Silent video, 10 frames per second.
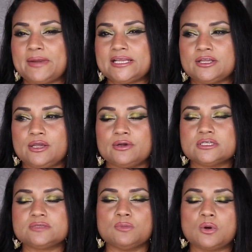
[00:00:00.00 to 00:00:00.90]

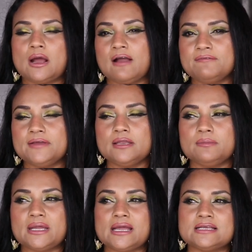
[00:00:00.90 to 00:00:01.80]
pedicures more often
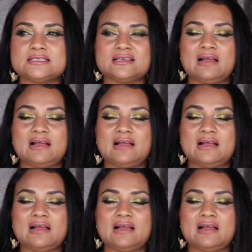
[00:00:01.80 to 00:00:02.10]
because